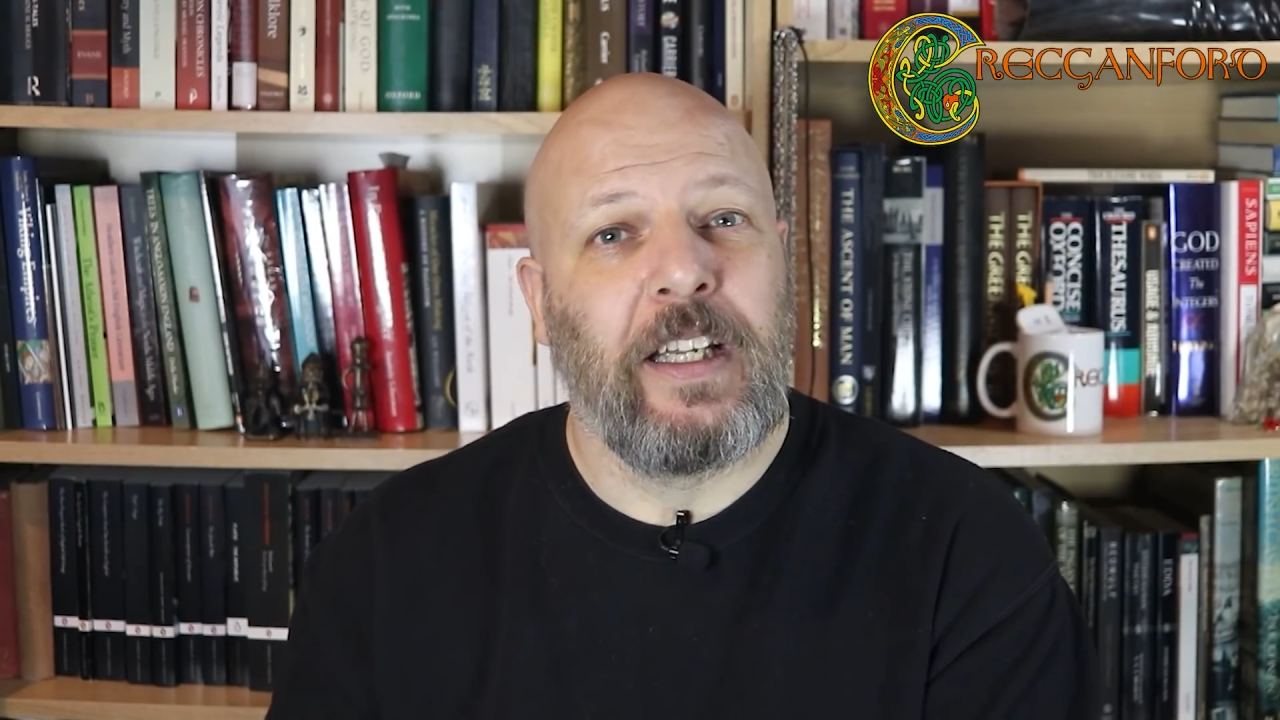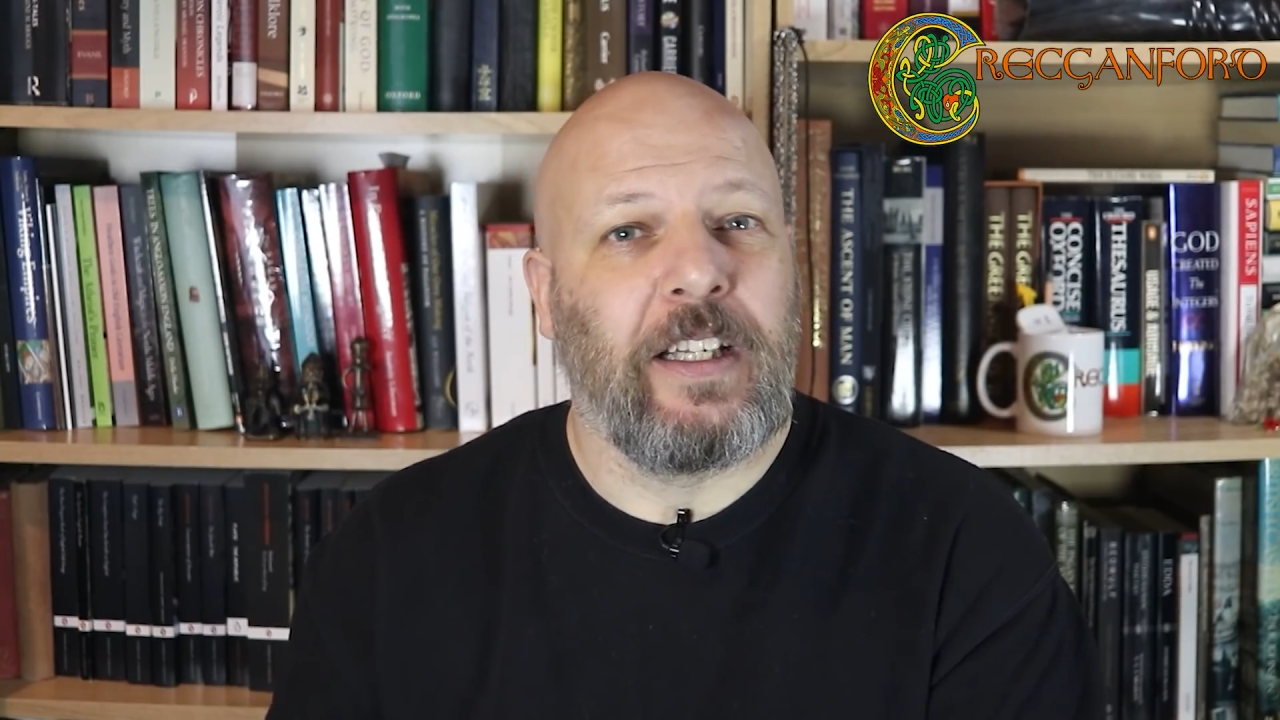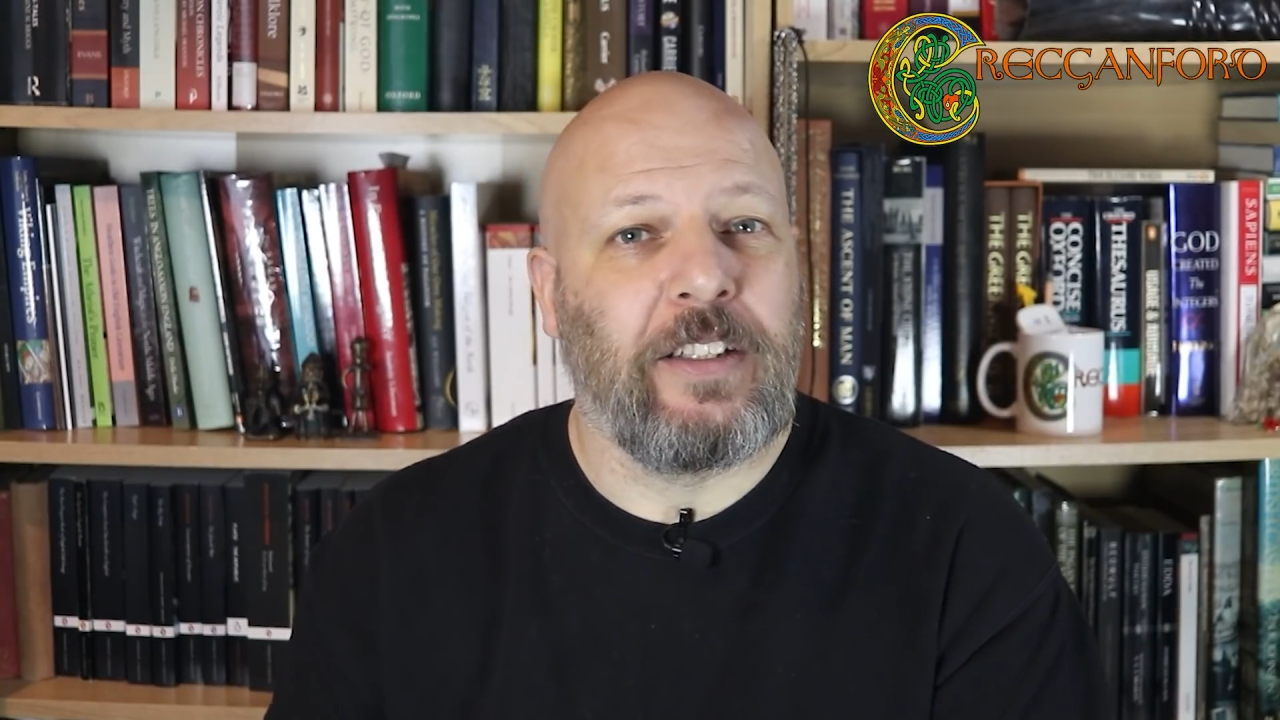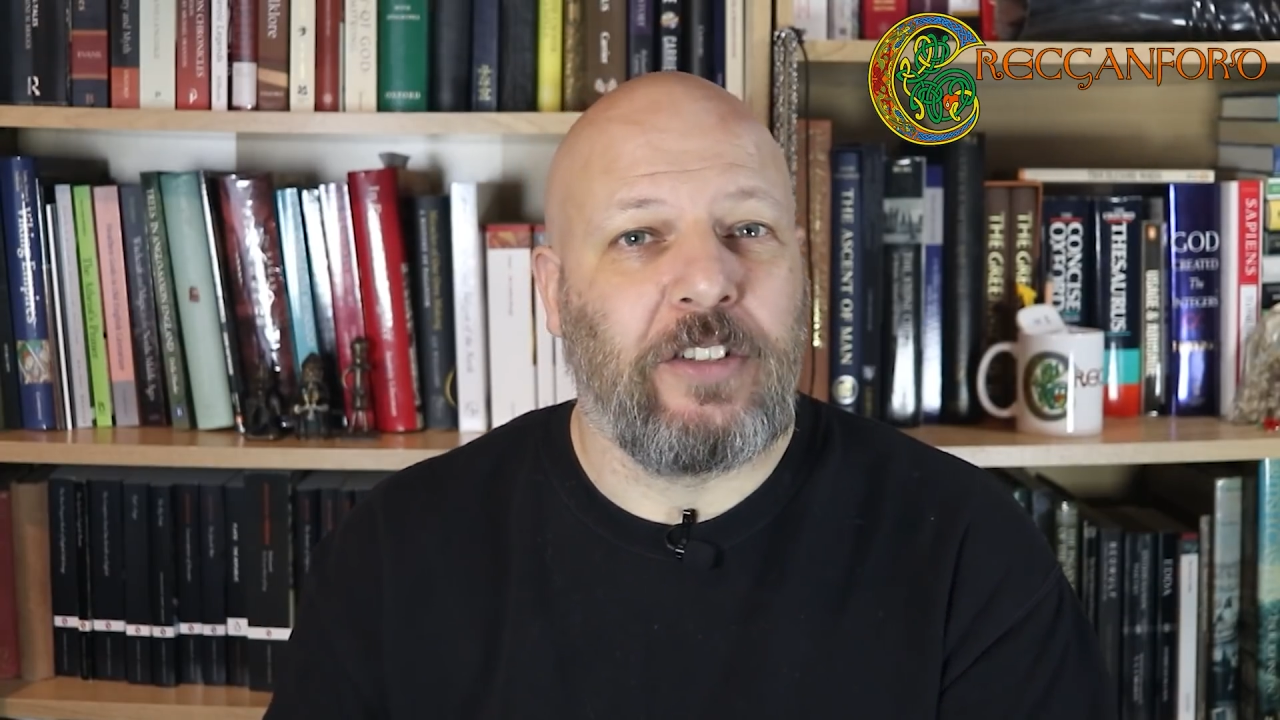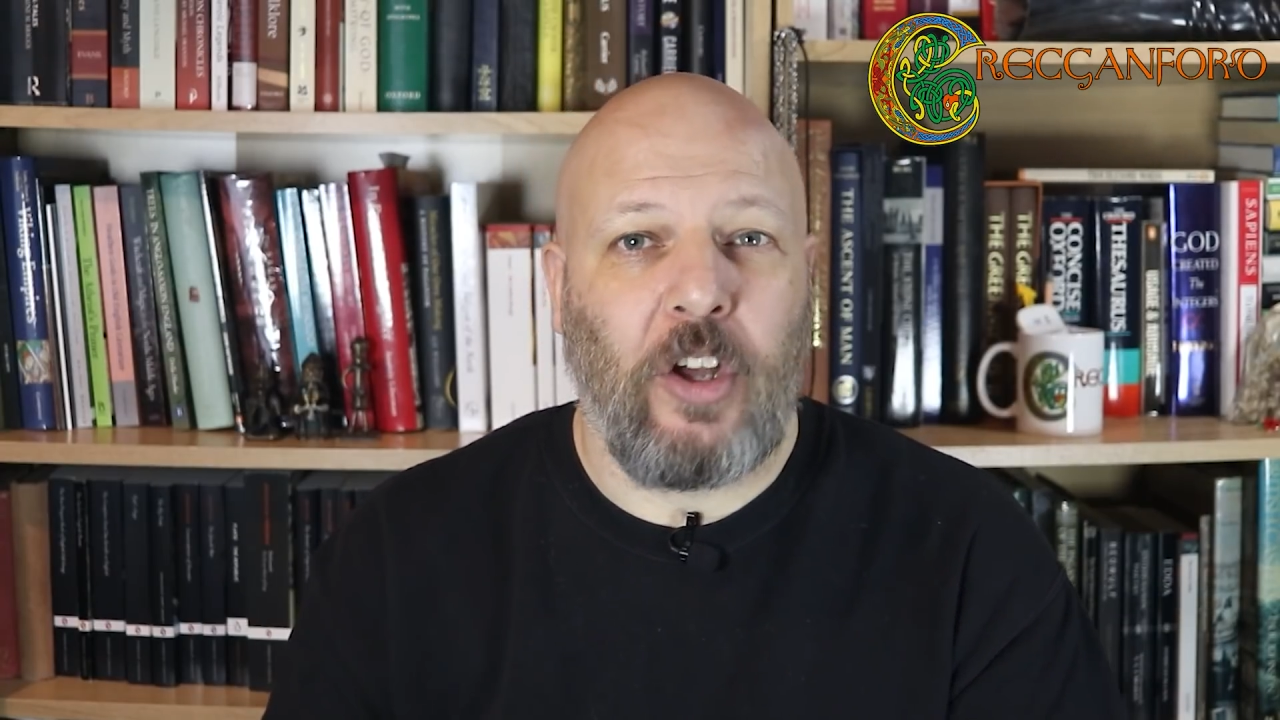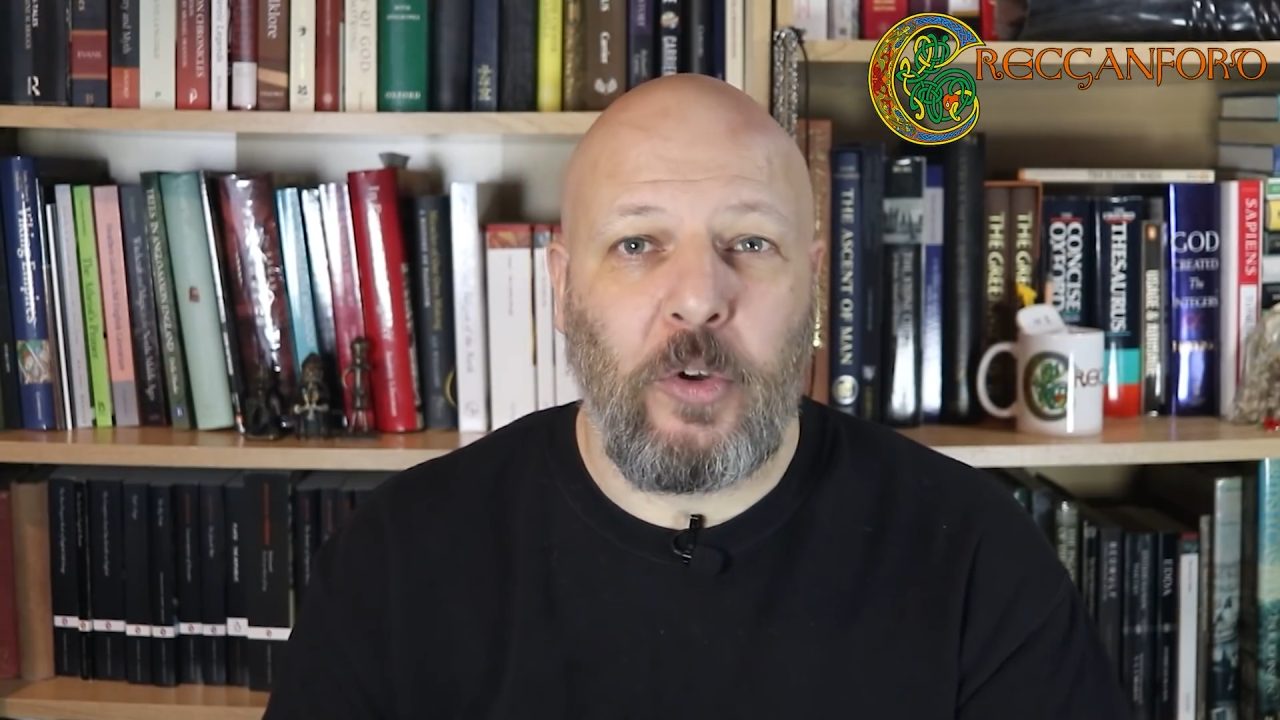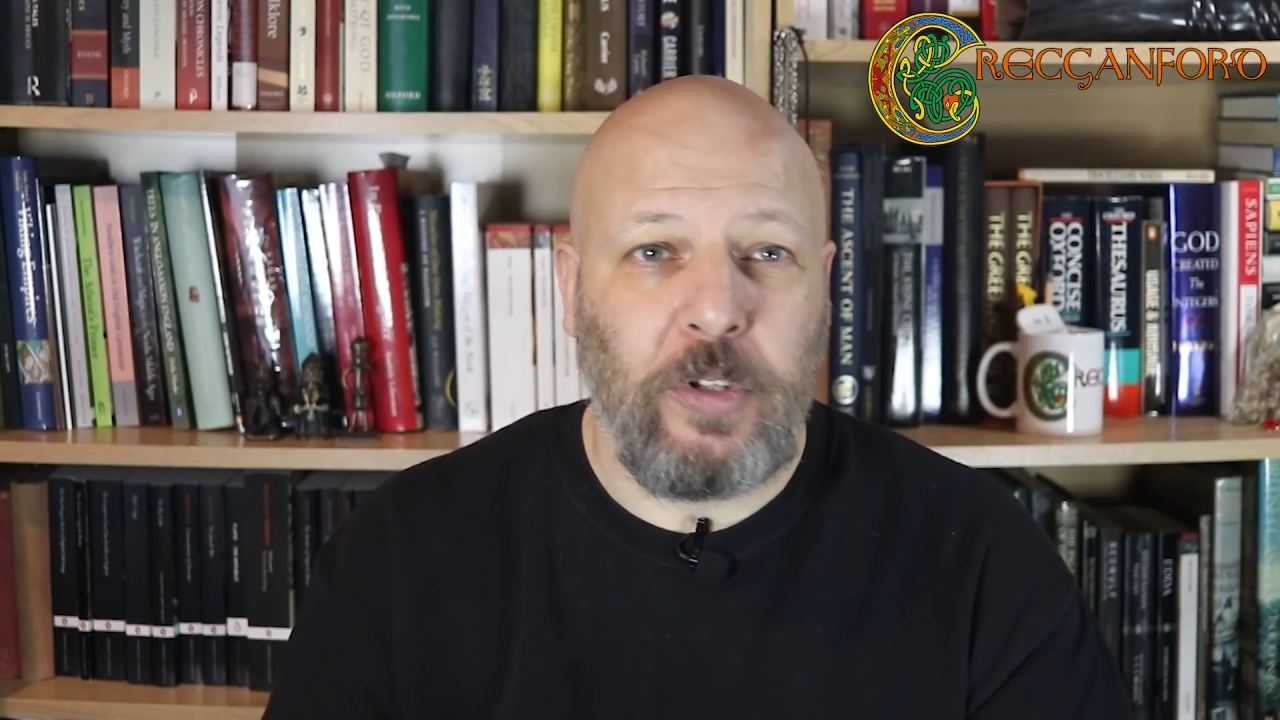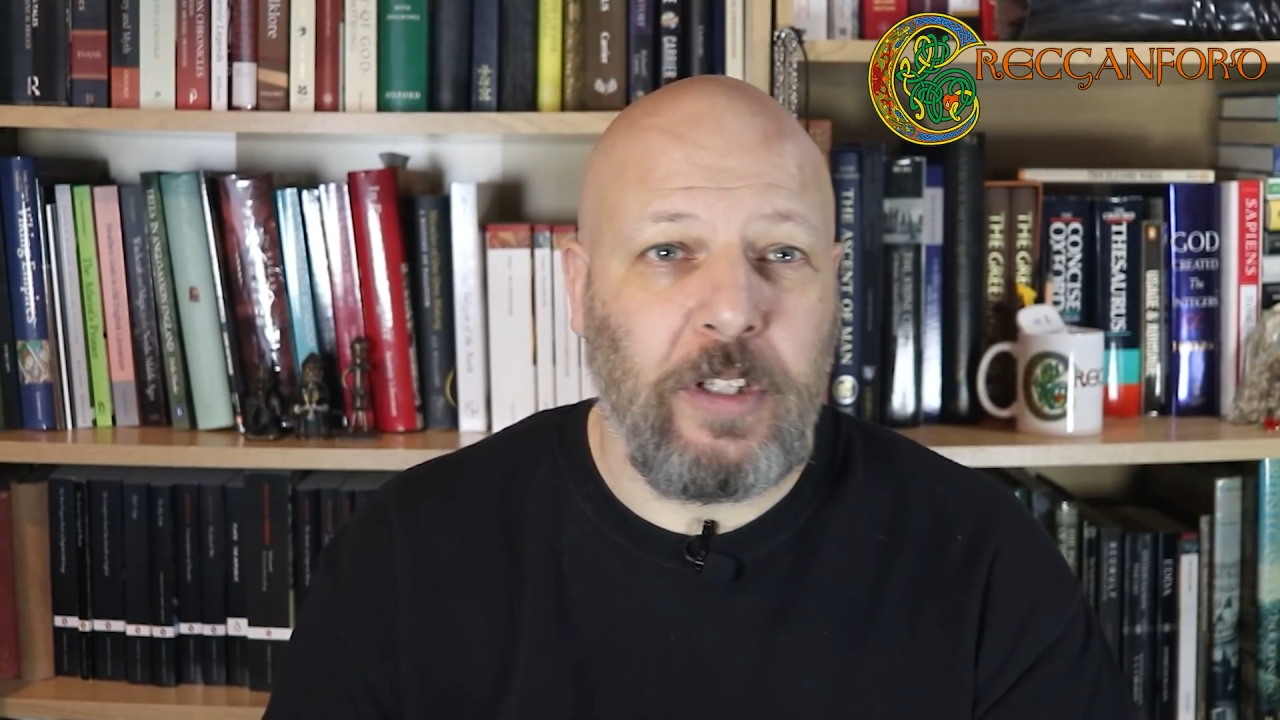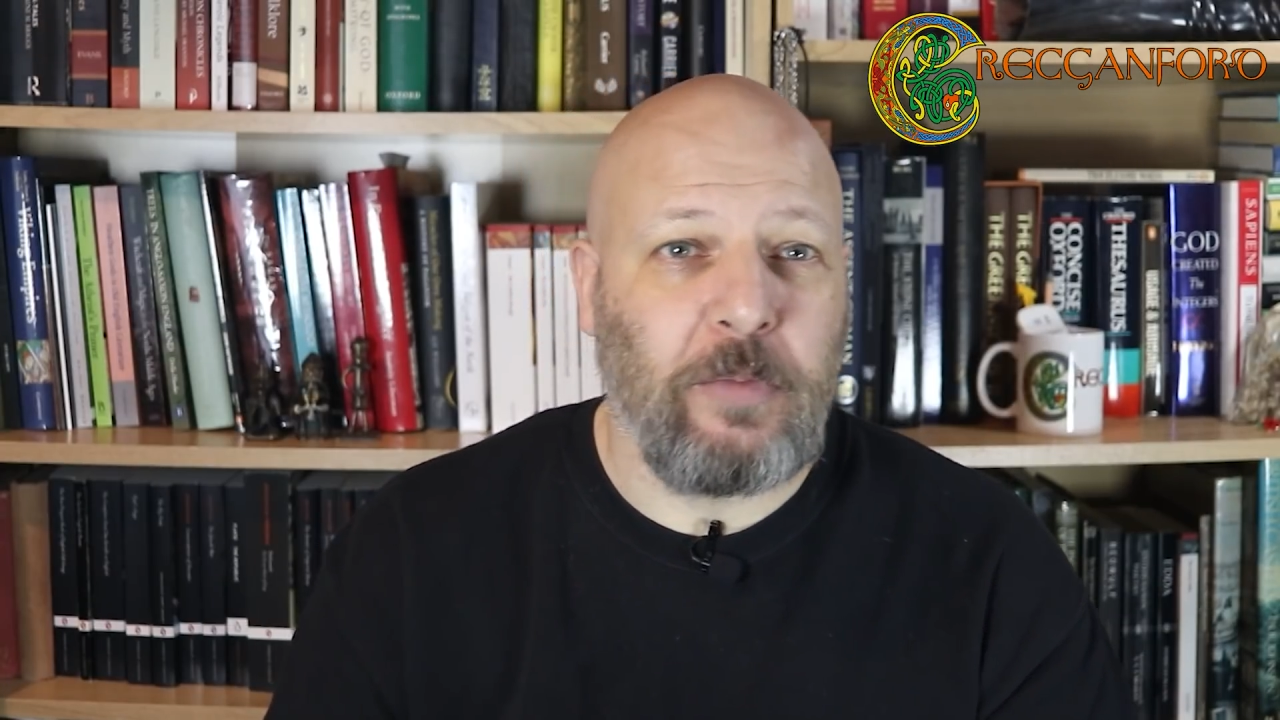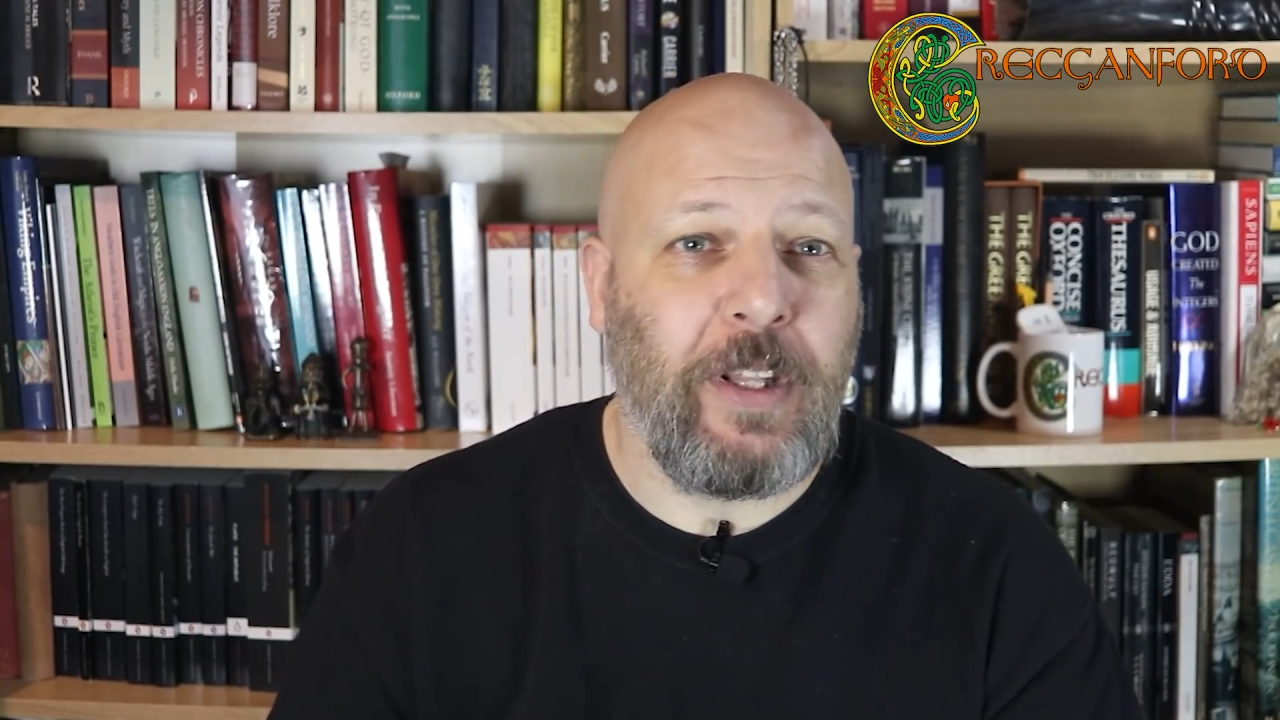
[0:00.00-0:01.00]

and to Odin